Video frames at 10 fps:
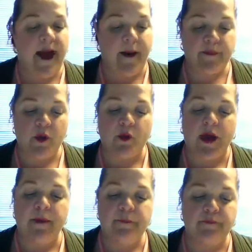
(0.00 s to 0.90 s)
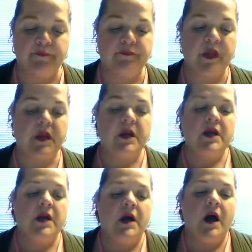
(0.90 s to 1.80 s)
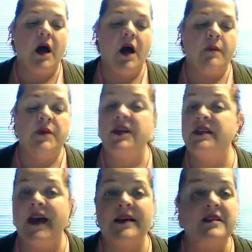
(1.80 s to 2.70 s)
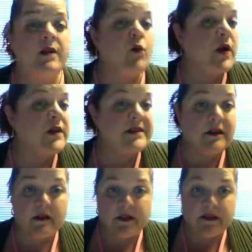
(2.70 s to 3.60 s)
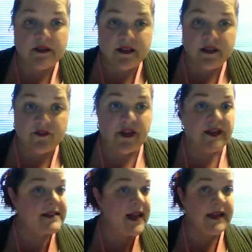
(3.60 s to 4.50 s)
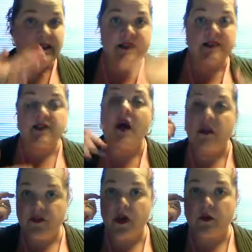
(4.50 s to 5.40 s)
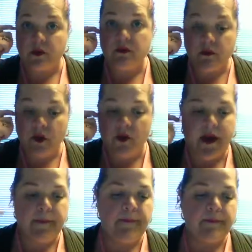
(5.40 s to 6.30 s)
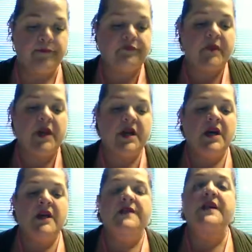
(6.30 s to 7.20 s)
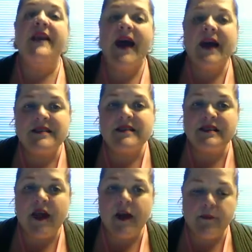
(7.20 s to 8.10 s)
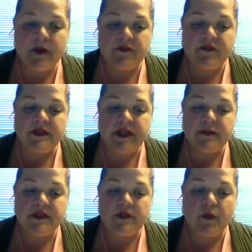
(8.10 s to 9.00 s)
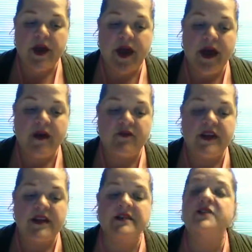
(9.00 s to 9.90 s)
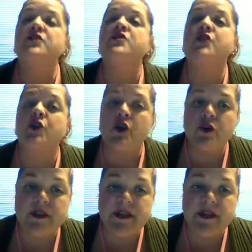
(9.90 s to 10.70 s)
Yeah, okay. You need to ask him, what's the clinical significance, and list all of those, okay? The next type of sepsis we have is SIRS.